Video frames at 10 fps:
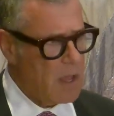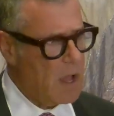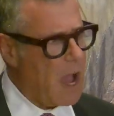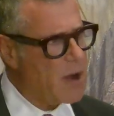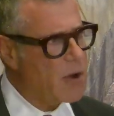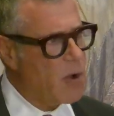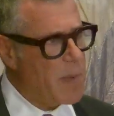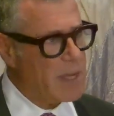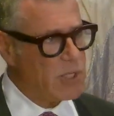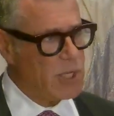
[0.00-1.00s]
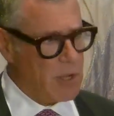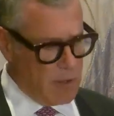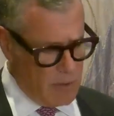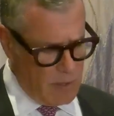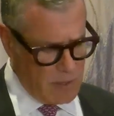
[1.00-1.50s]
I don't know about
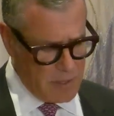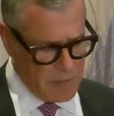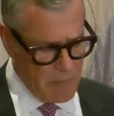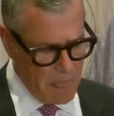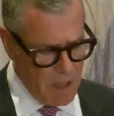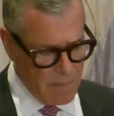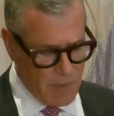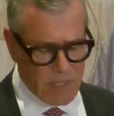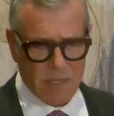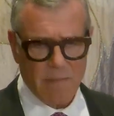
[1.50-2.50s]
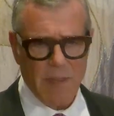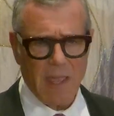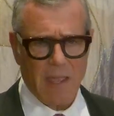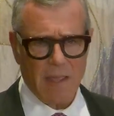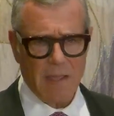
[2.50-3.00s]
you, but to
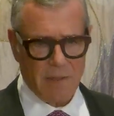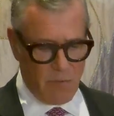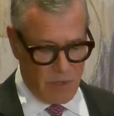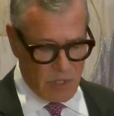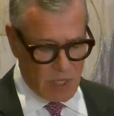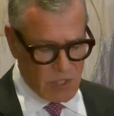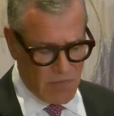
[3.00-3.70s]
me, with such a